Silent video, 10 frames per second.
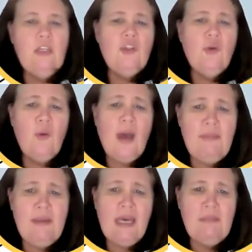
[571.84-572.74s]
So why
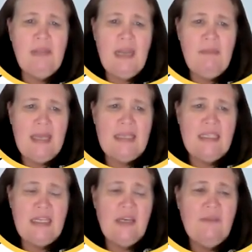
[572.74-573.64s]
become an
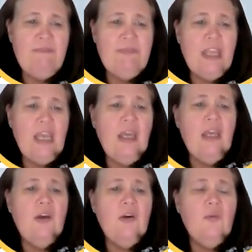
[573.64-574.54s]
ambassador?
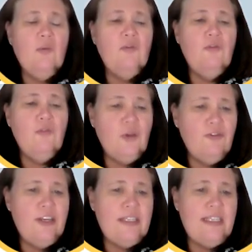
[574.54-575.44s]
Well,
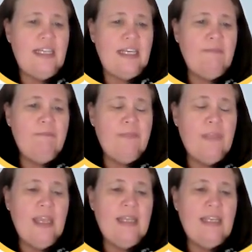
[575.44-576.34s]
firstly,
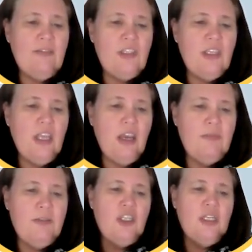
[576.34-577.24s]
it gives you the
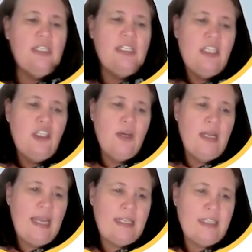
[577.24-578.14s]
opportunity to
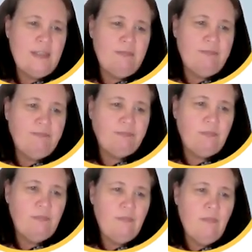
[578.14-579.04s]
connect.
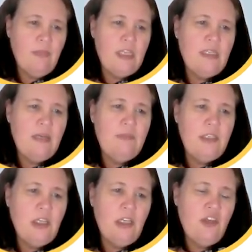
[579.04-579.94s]
So I'm
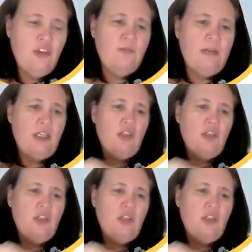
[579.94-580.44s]
just going to use my